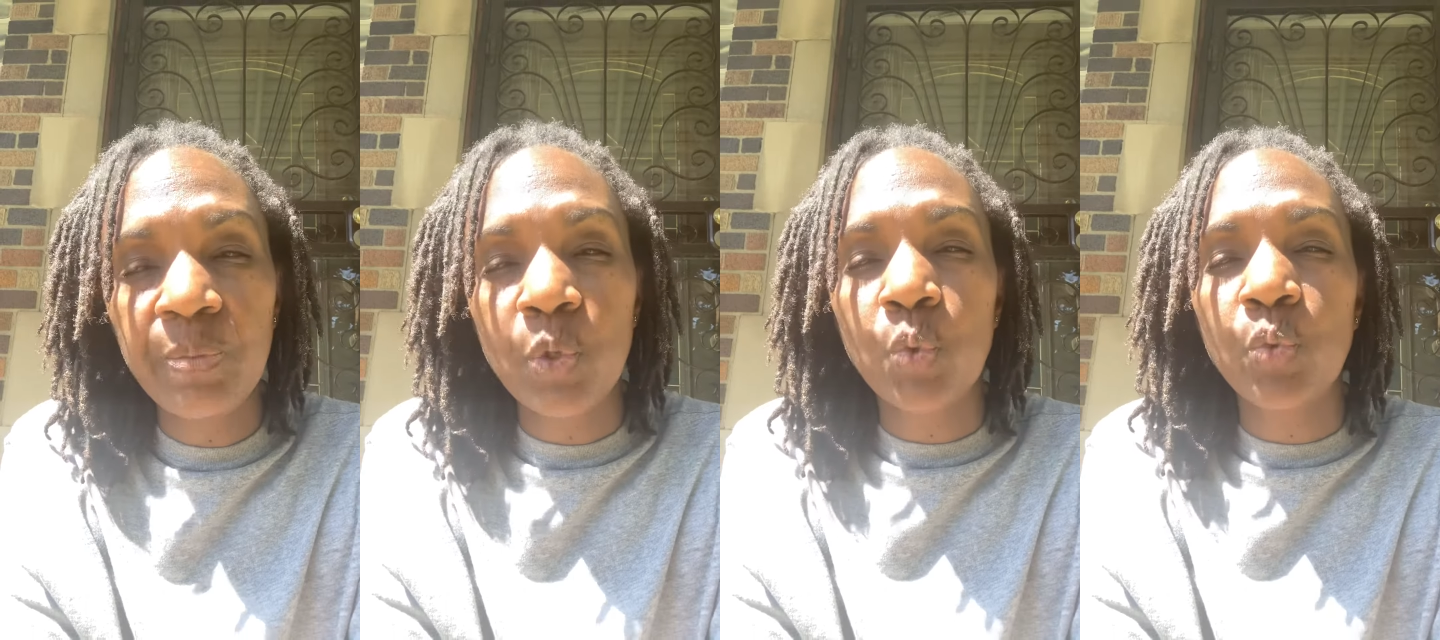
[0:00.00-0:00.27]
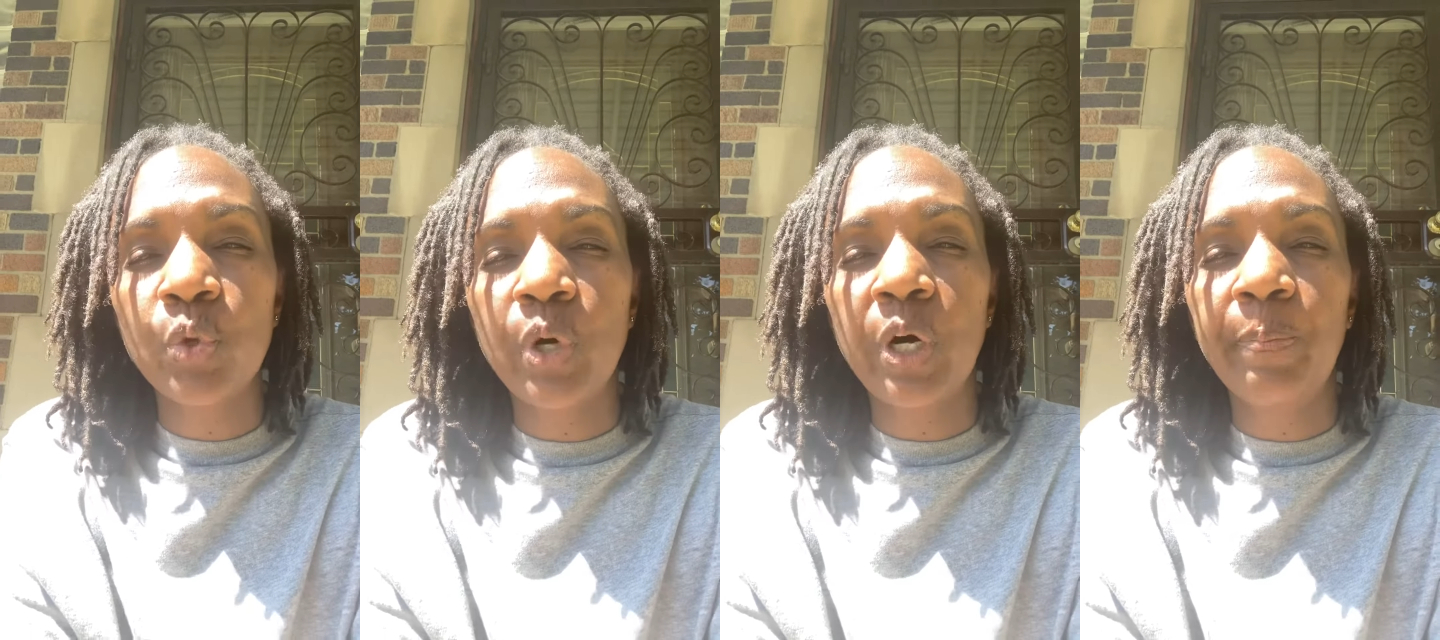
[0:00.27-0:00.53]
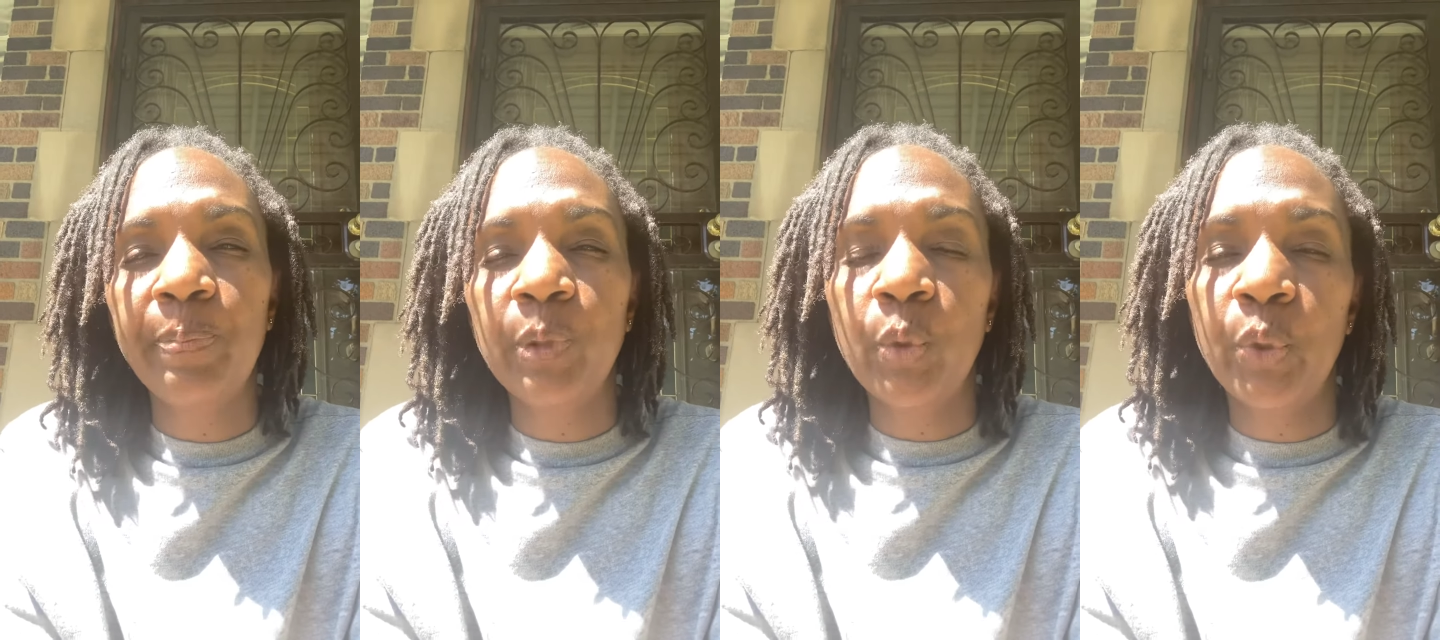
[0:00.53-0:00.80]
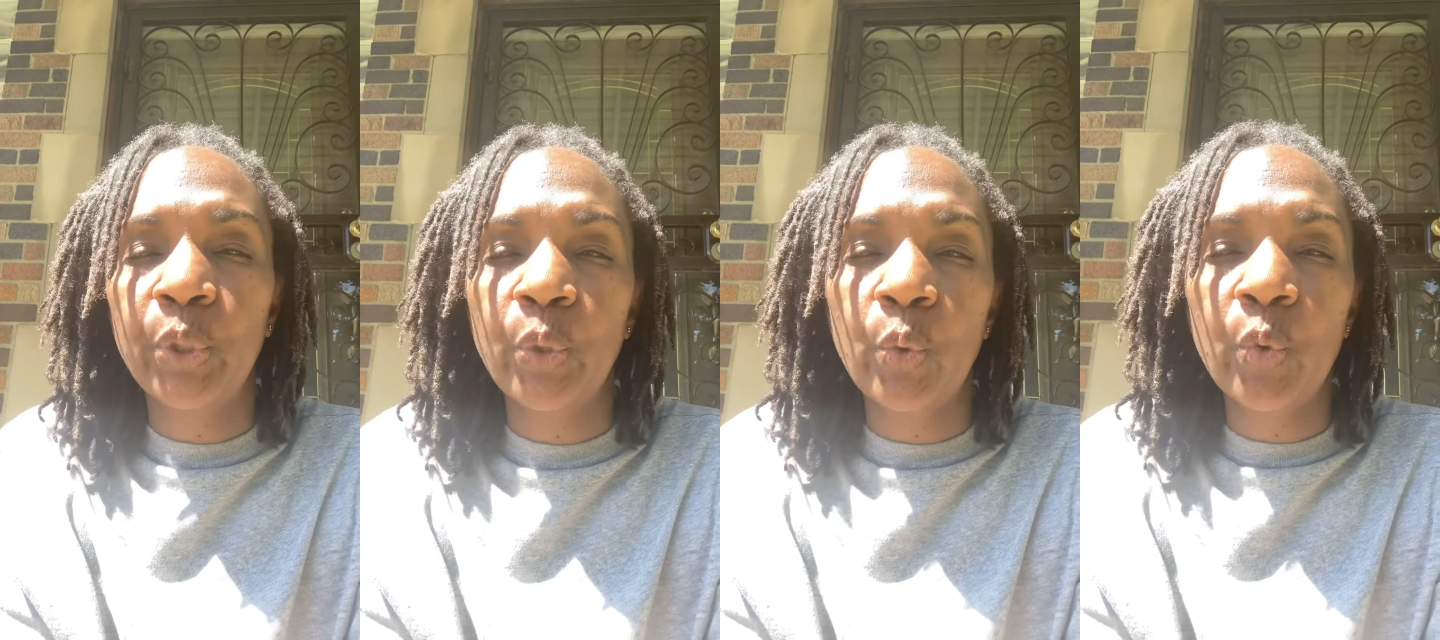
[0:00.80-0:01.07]
who will
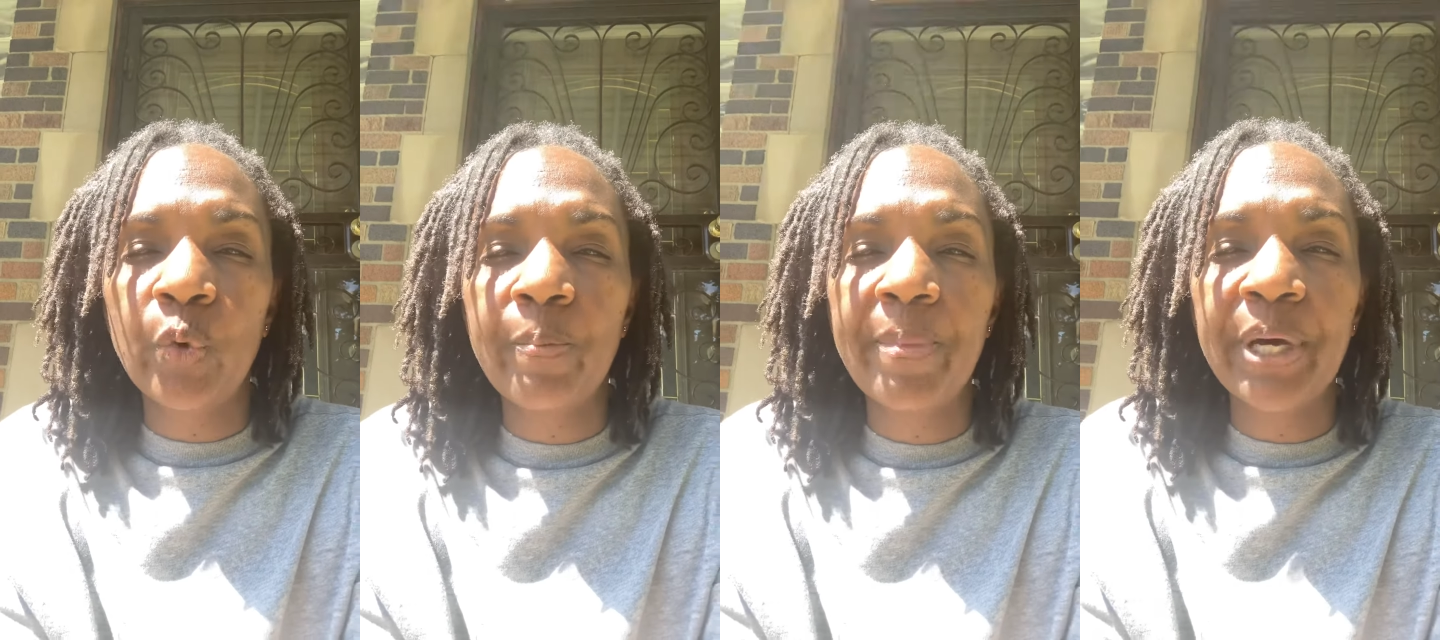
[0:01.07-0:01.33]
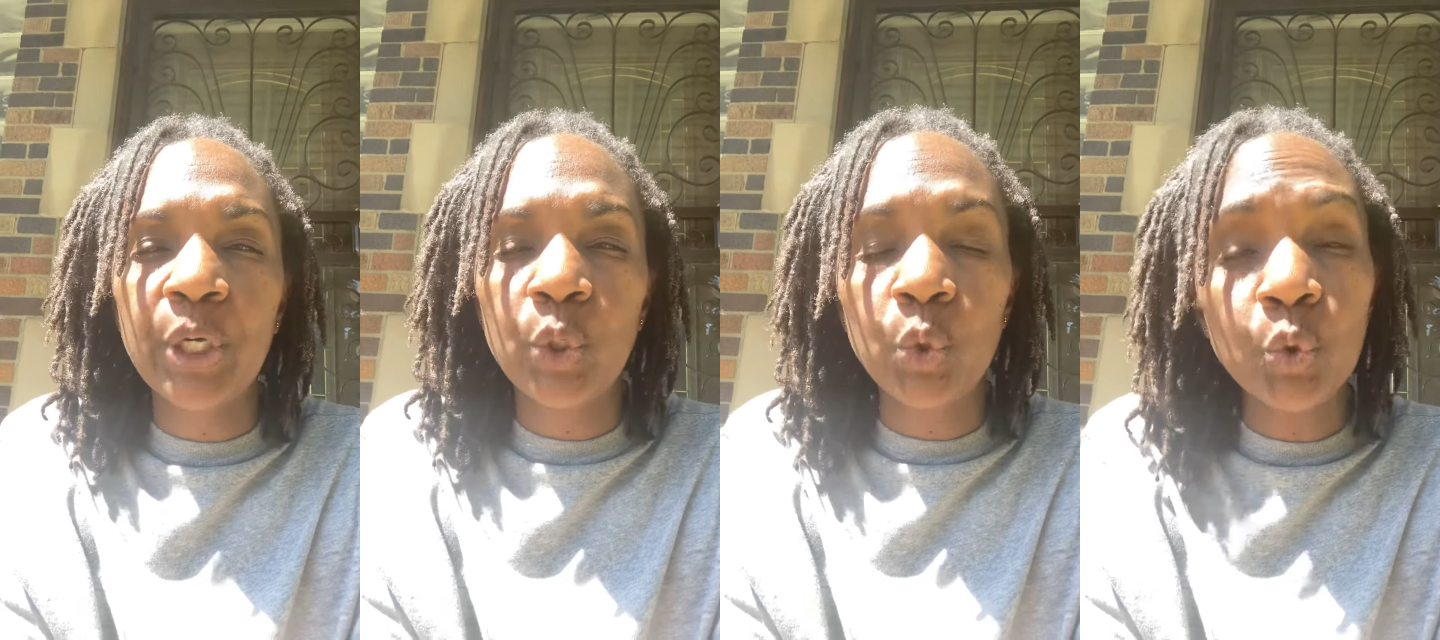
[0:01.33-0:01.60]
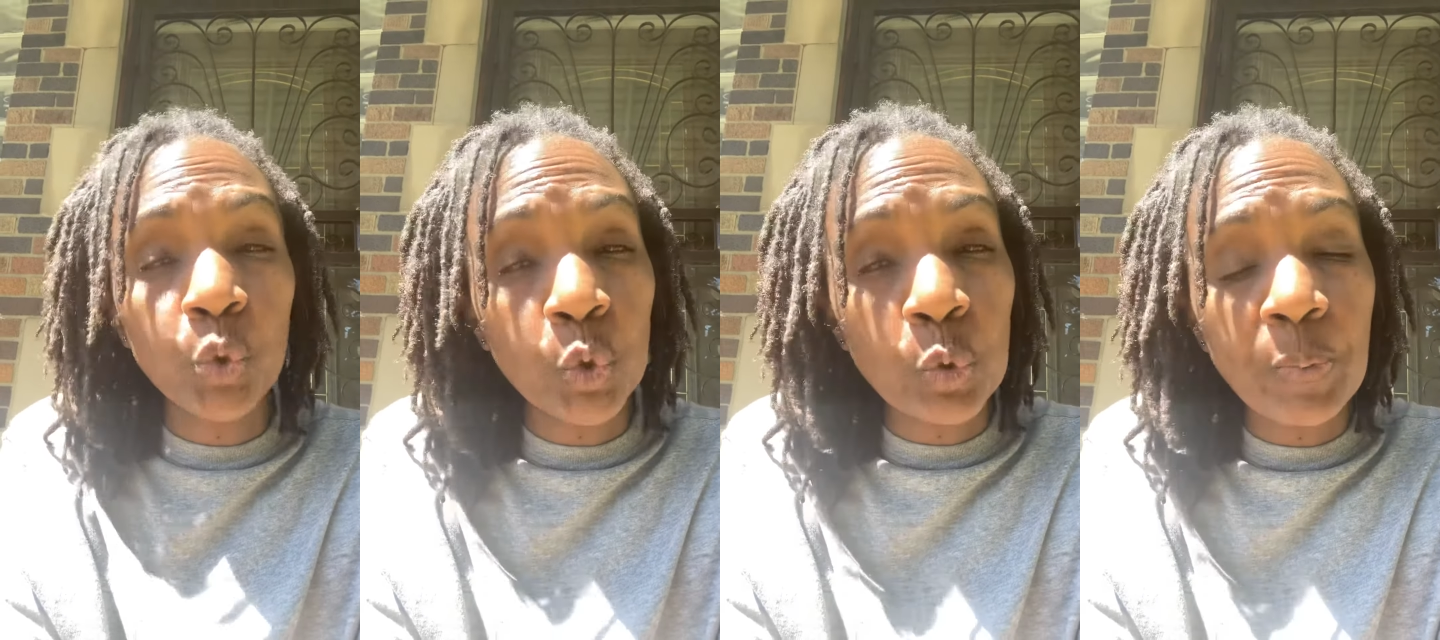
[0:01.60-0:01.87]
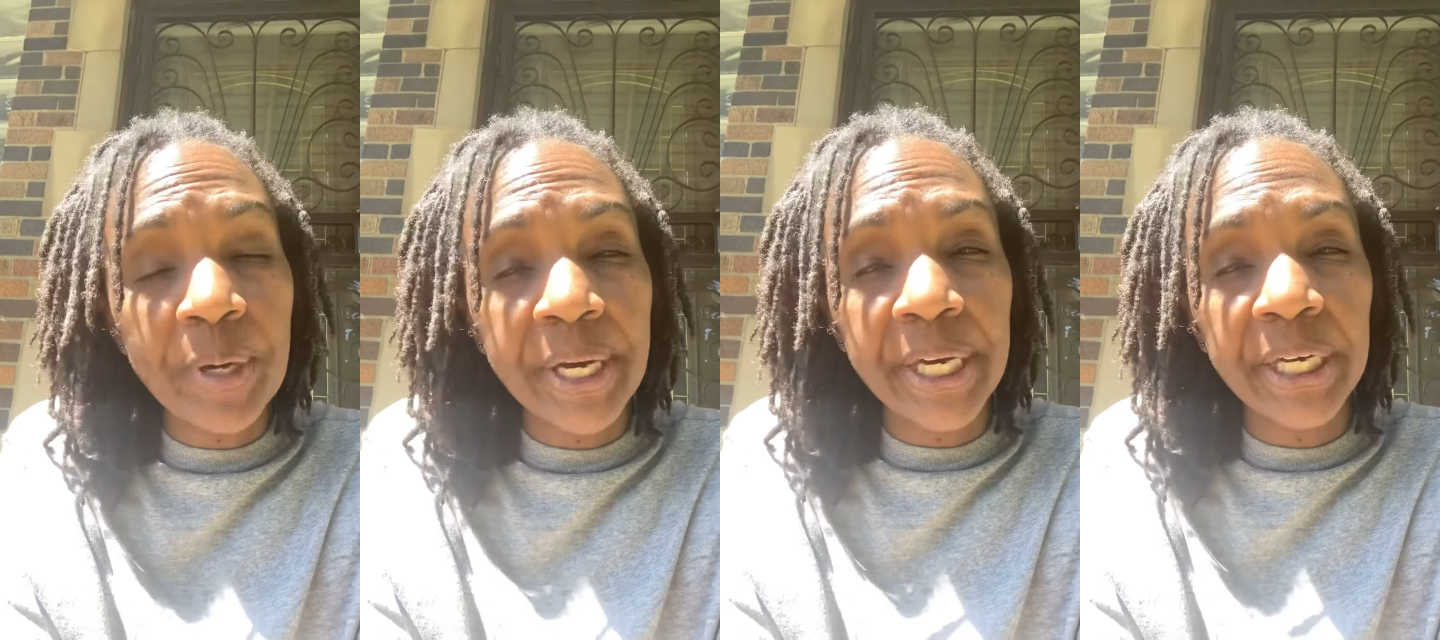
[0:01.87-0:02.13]
upload it on my YouTube
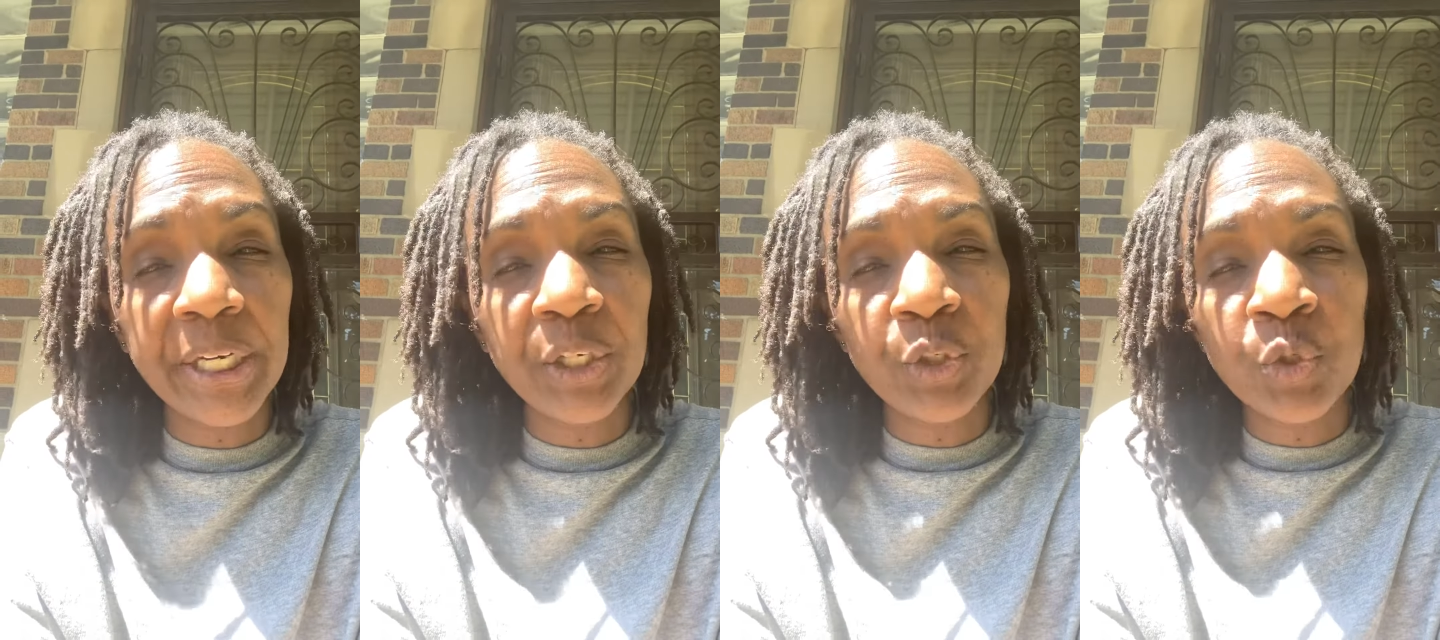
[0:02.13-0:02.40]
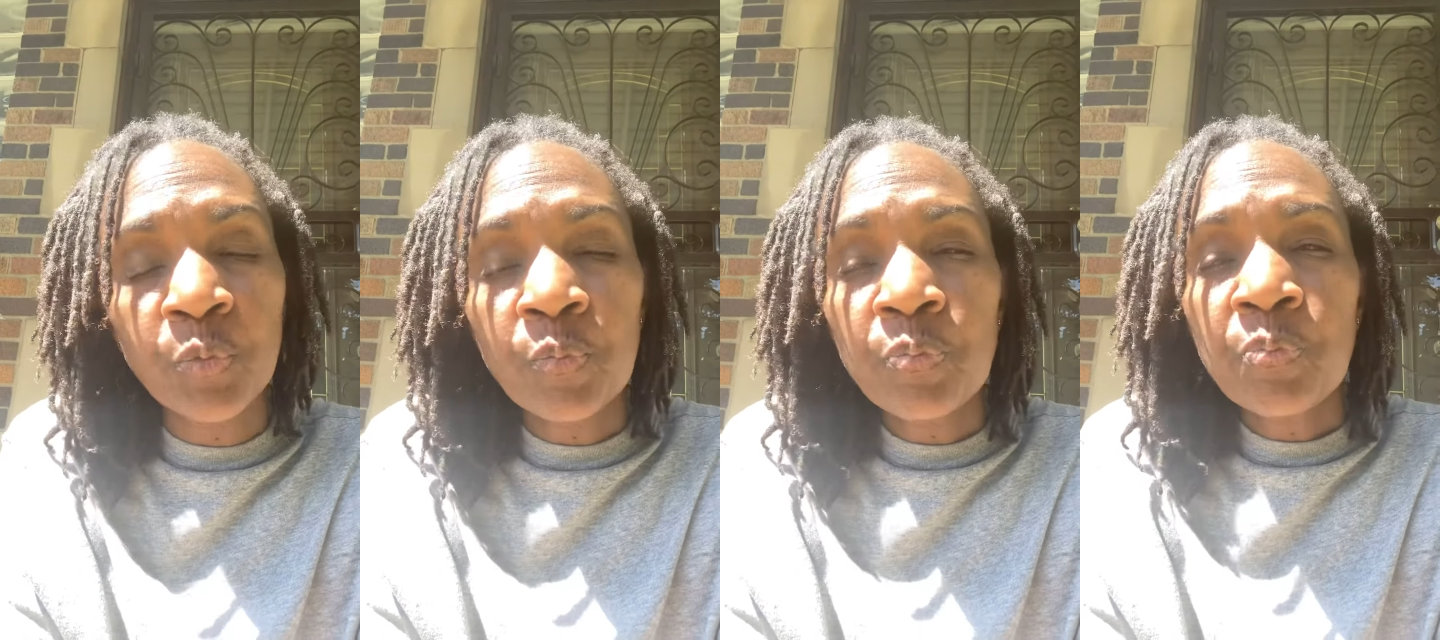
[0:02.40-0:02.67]
page.